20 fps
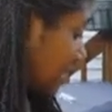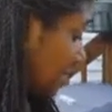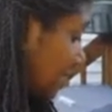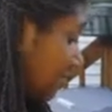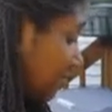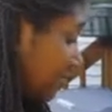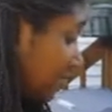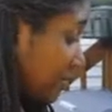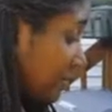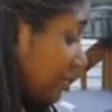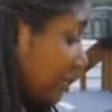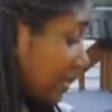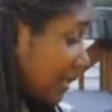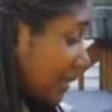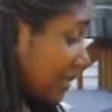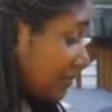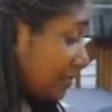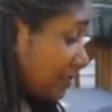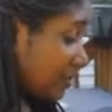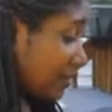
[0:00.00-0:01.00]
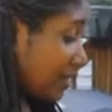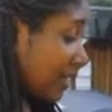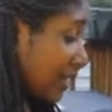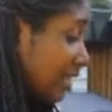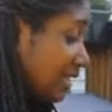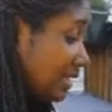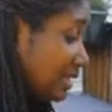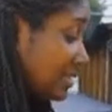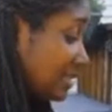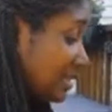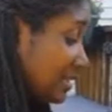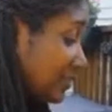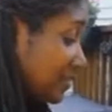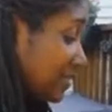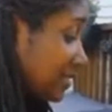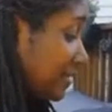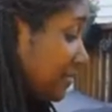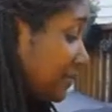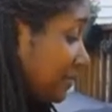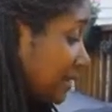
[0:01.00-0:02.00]
I figured we're going to have to try it and see if
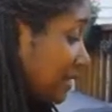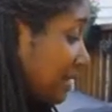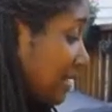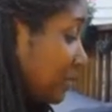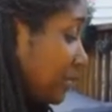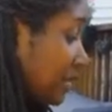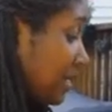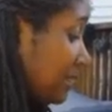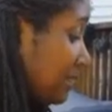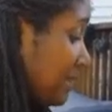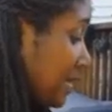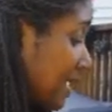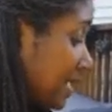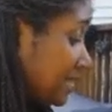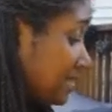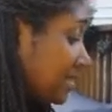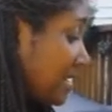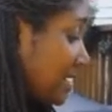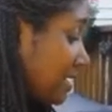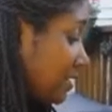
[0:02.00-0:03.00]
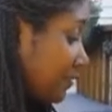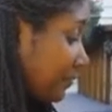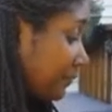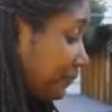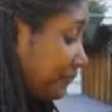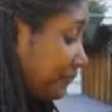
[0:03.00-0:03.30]
it's something that we can pass down.